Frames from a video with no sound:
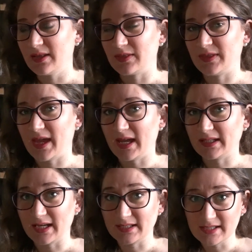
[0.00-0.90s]
that
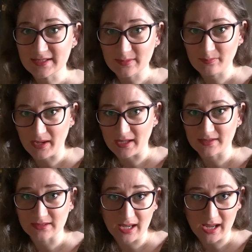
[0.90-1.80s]
anticipates
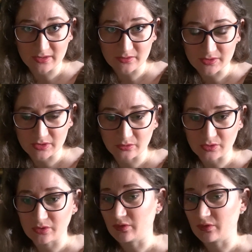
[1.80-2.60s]
the entrance door.